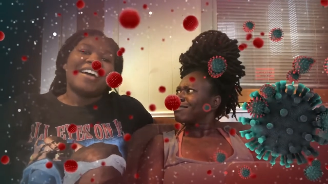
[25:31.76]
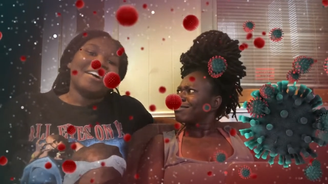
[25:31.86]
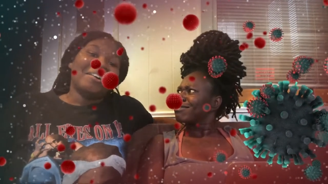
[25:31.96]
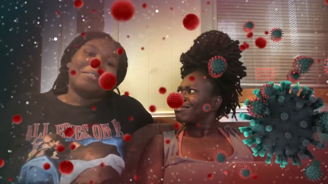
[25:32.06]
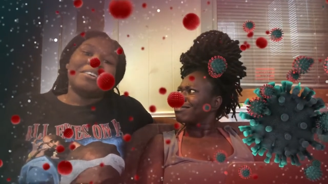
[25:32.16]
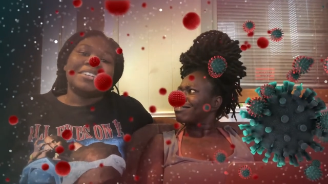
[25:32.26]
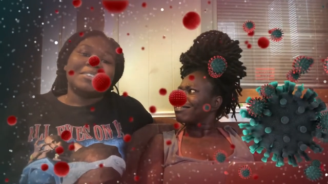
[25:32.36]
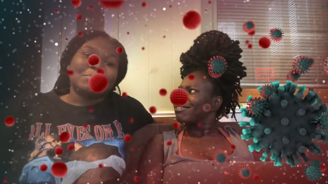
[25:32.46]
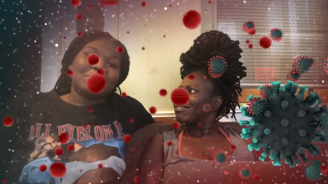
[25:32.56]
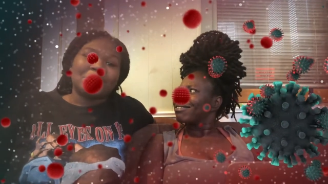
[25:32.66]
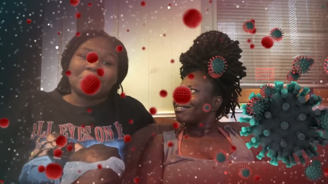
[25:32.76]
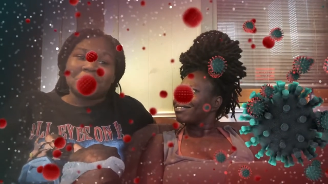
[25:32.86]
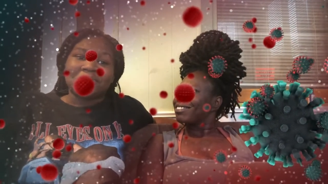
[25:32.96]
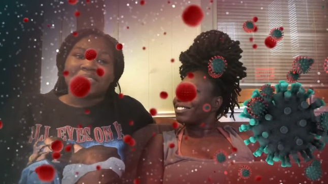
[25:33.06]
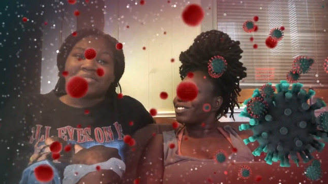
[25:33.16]
Speaker 1: I don't wanna live in Bridgeport
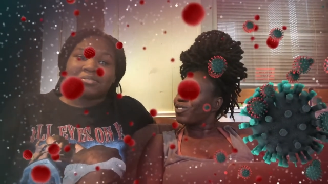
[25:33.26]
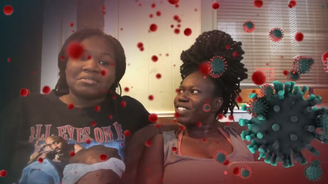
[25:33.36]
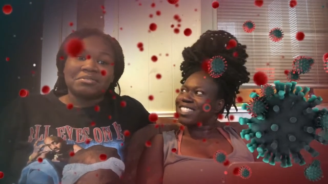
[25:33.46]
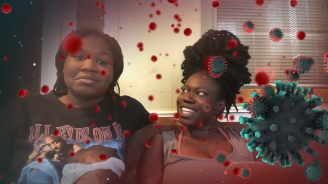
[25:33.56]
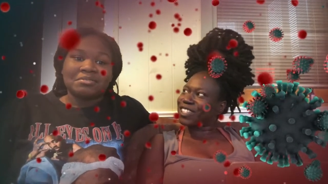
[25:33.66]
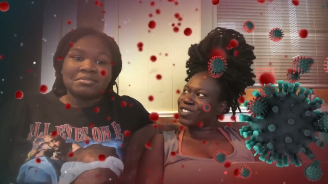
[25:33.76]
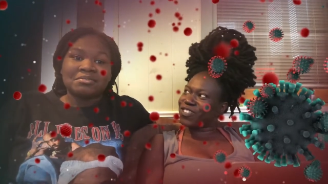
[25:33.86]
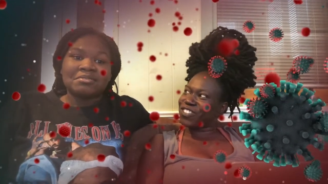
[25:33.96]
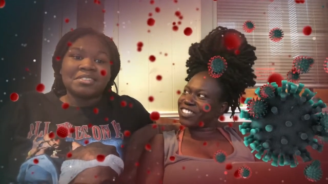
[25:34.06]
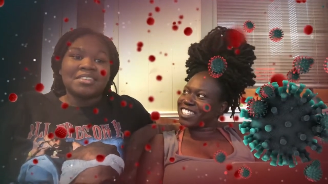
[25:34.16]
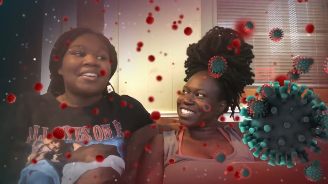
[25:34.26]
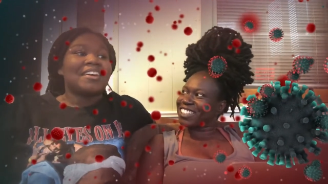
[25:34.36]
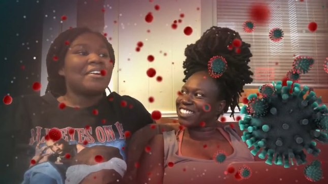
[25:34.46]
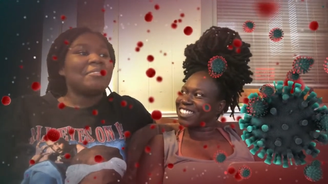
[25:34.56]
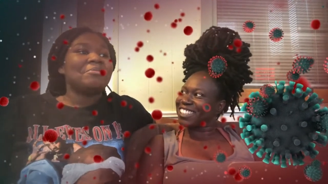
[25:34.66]
forever. What state you moving to? I
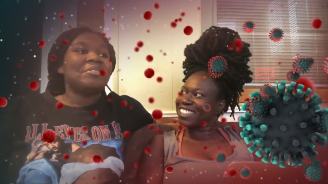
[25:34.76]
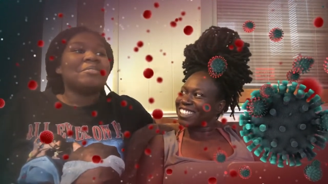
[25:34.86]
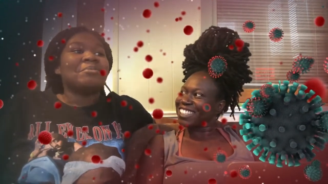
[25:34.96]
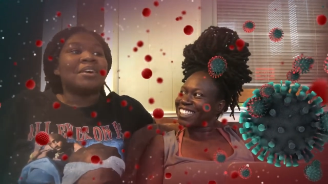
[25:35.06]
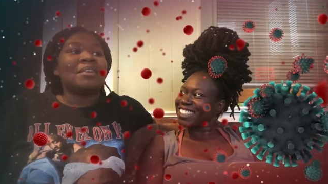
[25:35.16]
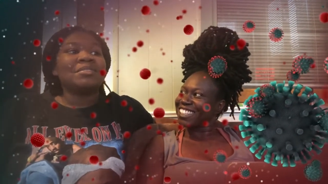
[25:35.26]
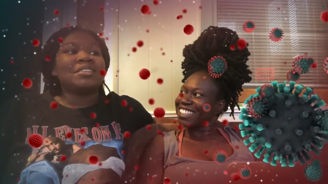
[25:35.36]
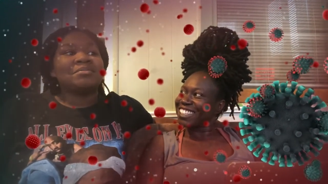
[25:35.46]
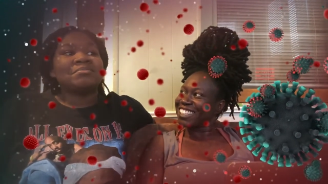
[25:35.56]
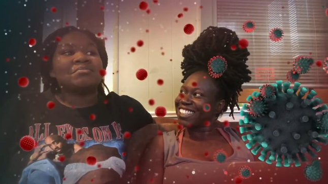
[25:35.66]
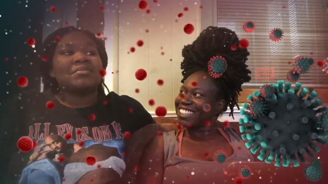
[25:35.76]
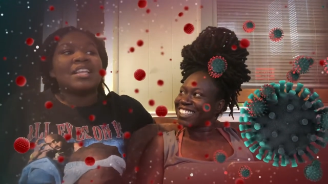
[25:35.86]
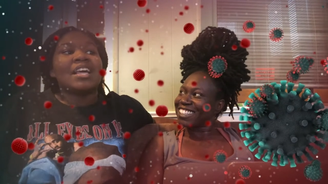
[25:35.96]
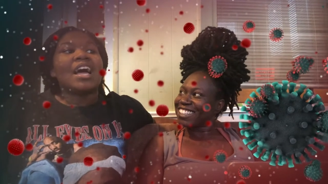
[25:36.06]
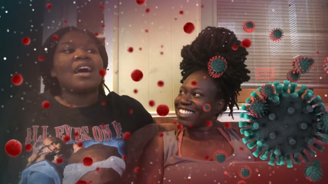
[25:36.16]
don't know, mommy.
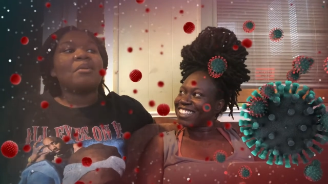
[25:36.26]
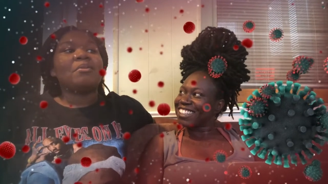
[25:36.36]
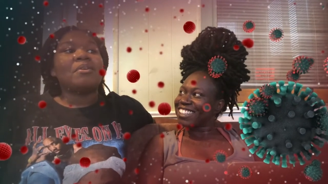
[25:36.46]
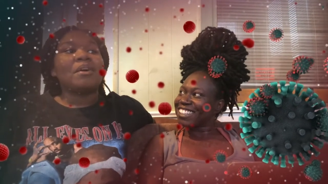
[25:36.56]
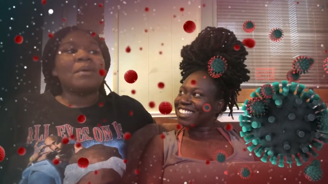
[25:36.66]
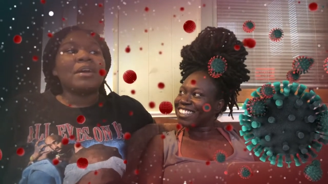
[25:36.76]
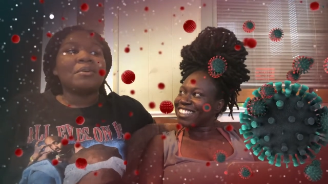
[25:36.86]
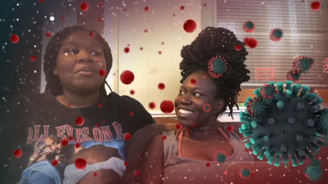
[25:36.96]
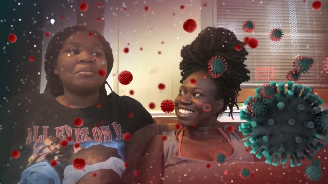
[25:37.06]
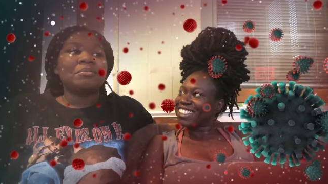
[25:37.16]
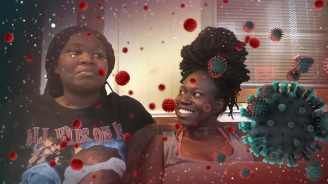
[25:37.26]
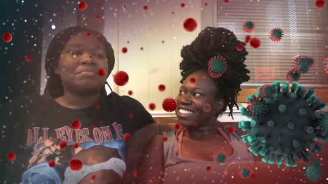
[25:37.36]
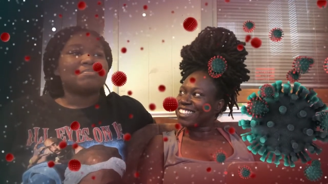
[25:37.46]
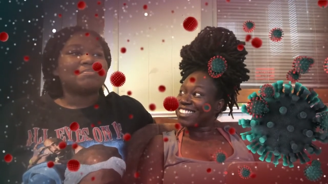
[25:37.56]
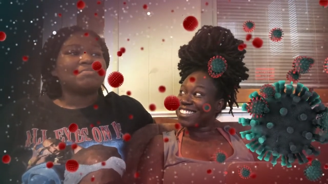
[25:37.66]
I don't know. I might go
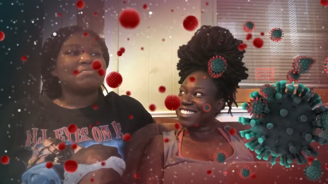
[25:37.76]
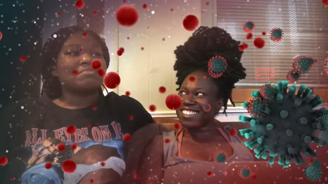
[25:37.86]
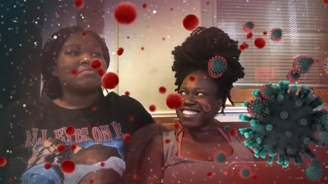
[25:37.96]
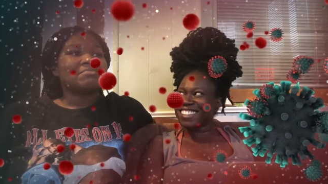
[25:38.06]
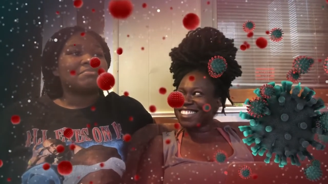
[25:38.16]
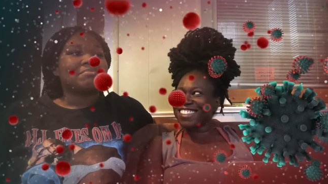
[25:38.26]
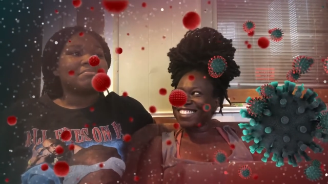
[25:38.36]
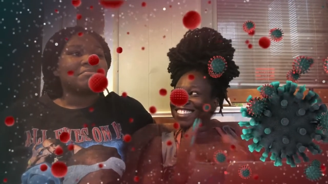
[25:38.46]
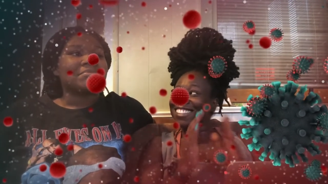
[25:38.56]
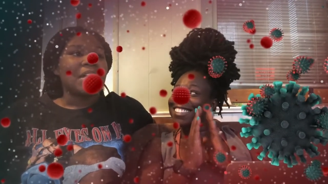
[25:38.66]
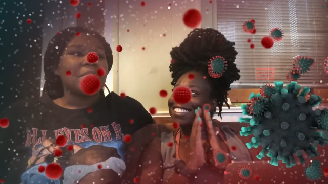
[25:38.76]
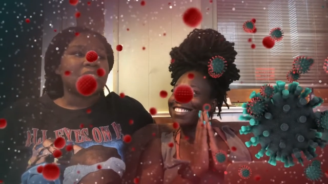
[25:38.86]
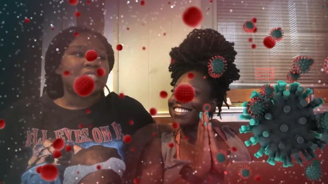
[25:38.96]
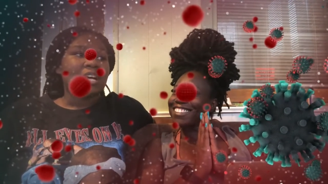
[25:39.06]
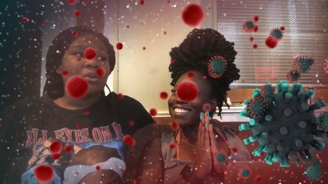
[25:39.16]
down
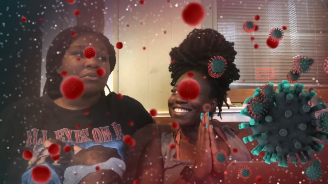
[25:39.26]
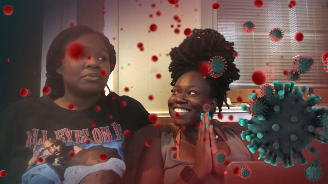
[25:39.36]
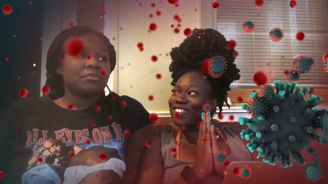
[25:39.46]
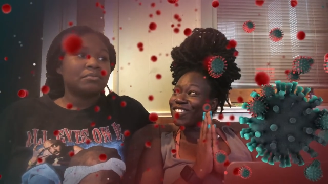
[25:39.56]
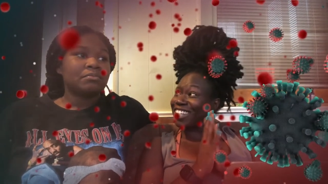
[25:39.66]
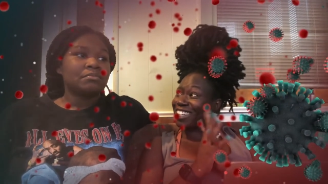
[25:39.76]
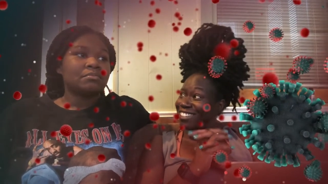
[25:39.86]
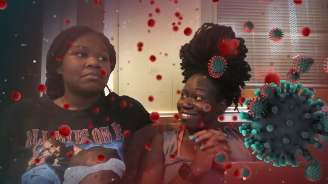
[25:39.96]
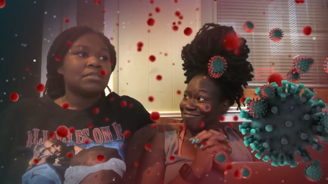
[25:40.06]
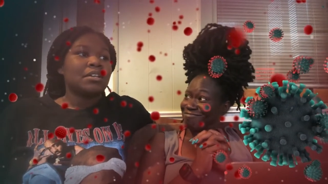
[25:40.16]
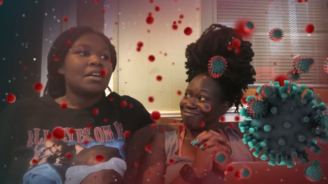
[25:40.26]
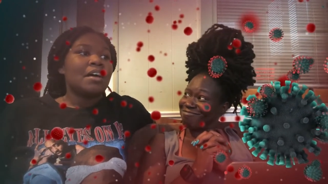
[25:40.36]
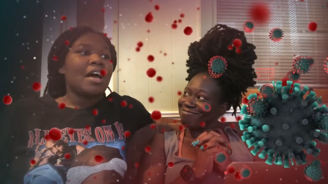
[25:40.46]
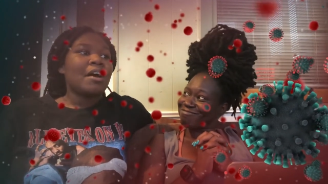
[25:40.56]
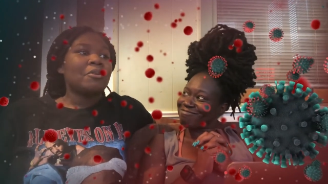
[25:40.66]
south. Where?
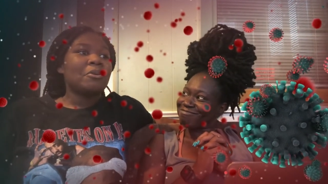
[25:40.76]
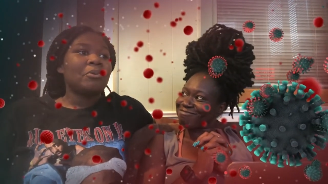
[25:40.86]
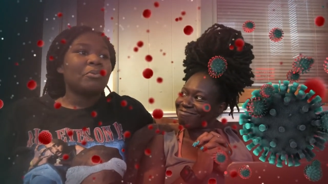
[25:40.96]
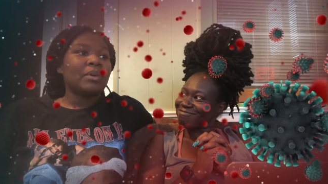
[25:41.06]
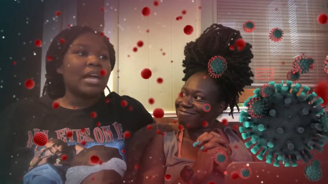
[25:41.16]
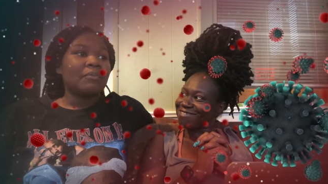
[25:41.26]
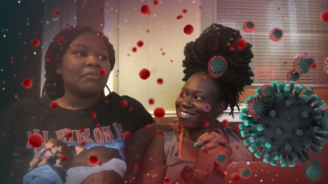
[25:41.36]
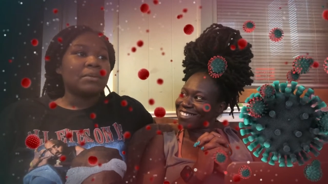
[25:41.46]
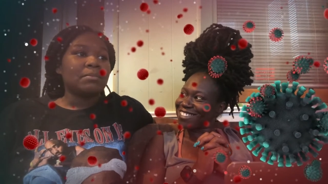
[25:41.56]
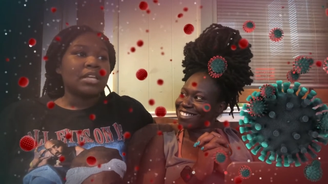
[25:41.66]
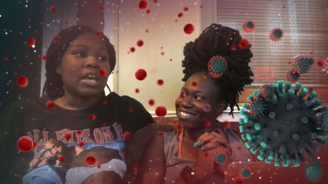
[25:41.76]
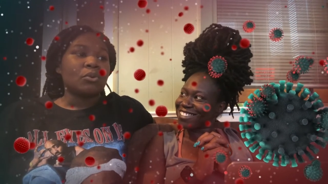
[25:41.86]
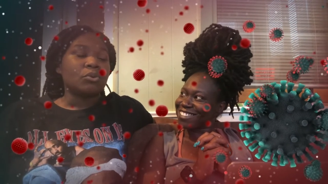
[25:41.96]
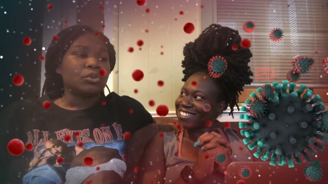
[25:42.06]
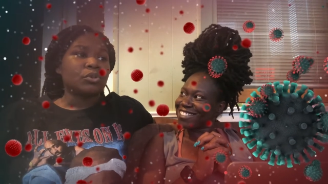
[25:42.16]
I don't know where we have family at
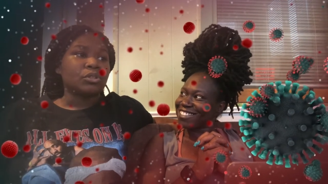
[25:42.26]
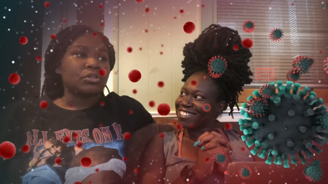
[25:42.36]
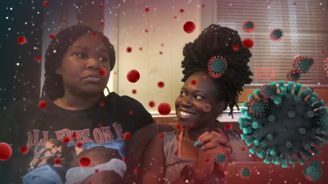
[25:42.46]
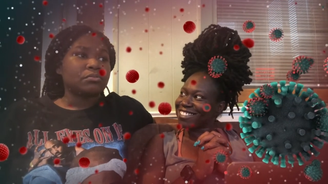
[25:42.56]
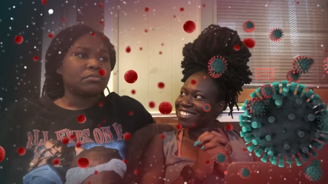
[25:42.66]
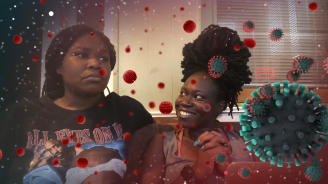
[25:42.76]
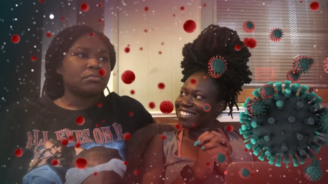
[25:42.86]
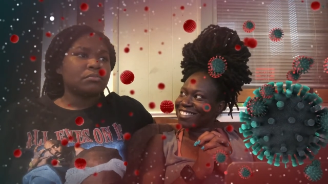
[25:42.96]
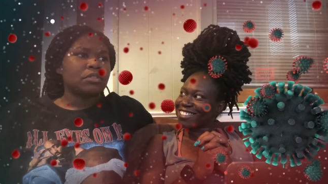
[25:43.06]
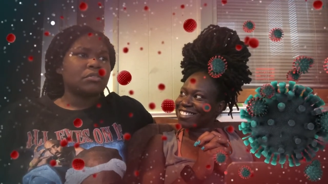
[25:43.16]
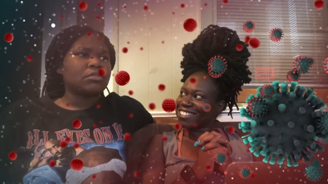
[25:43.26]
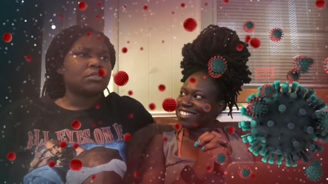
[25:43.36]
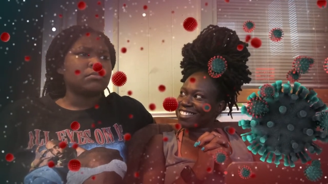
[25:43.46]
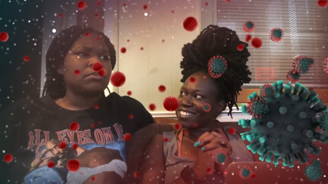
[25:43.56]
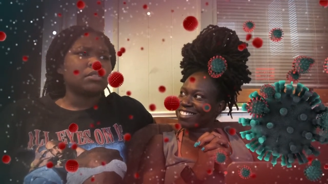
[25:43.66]
or New York. You don't know
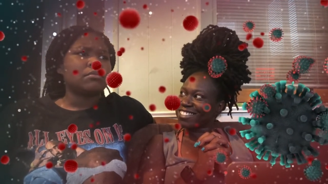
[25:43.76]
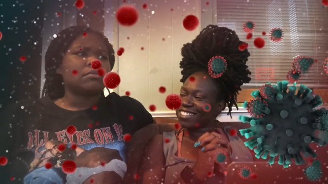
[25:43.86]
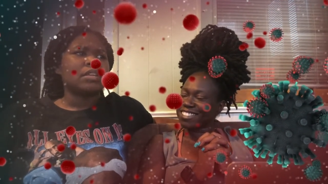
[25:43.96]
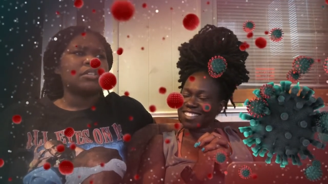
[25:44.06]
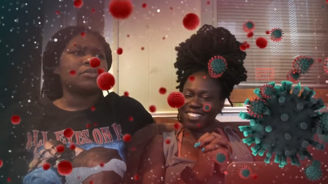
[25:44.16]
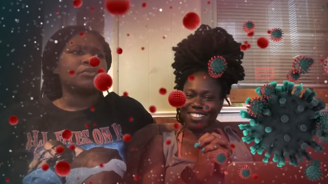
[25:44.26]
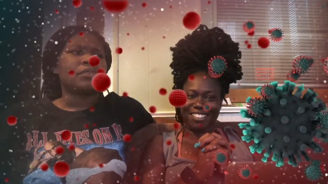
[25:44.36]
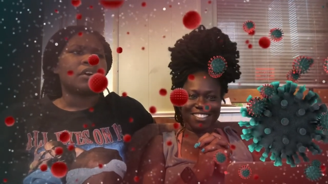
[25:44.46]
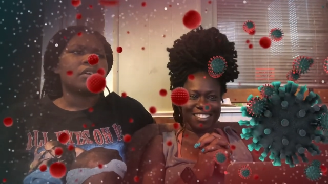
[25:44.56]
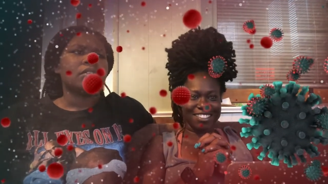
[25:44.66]
something? Not too far.